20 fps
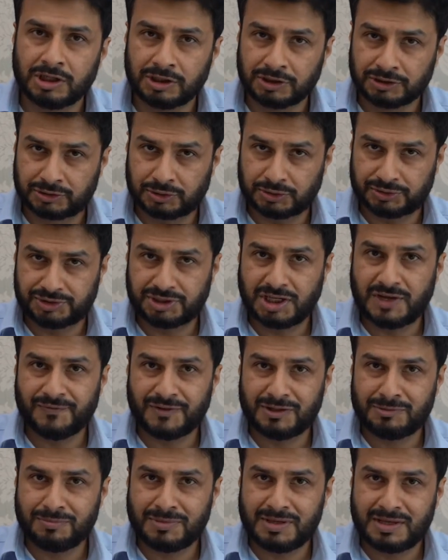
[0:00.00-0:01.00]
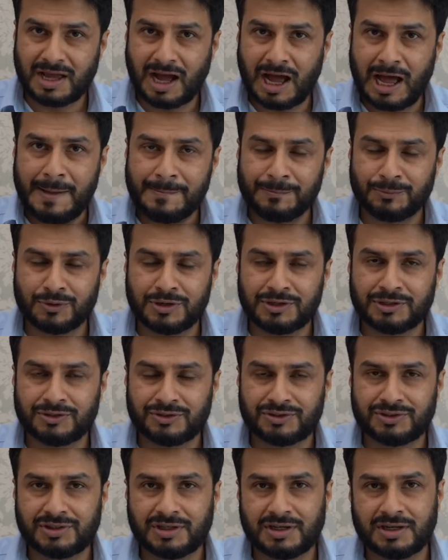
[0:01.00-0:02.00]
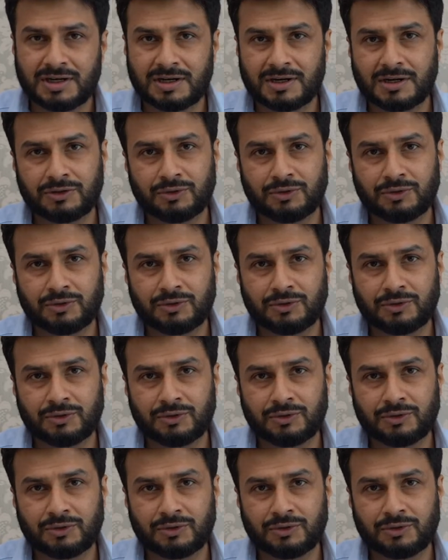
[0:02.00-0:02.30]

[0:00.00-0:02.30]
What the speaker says: So stay with me. I'm going to share